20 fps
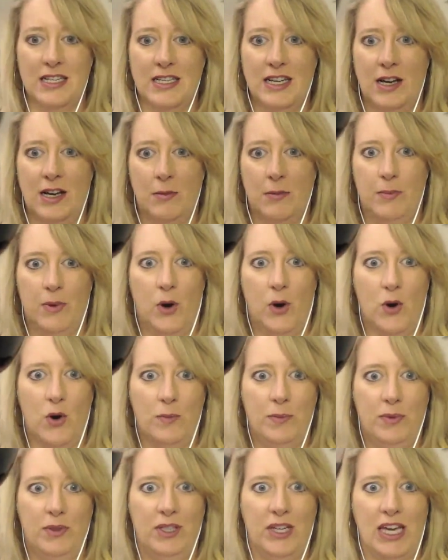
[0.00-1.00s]
like a
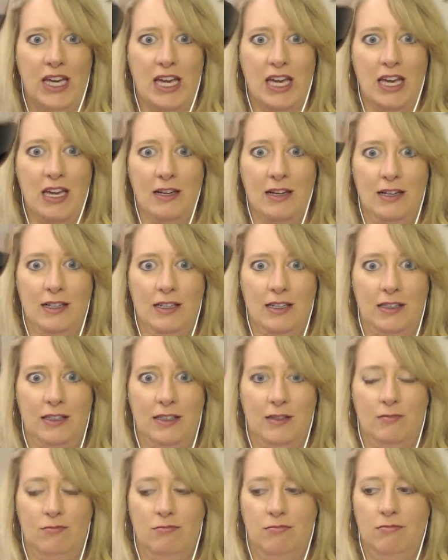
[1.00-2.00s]
purpley
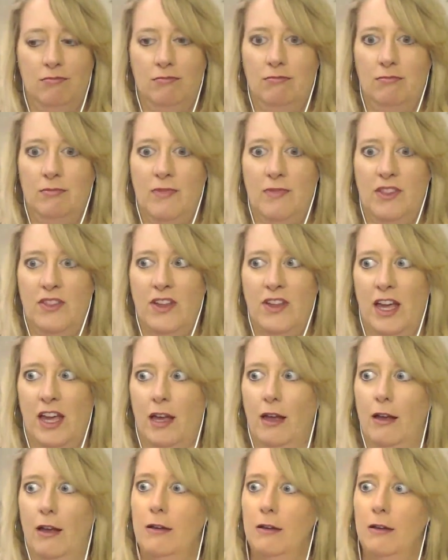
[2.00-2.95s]
mm-hmm. thing.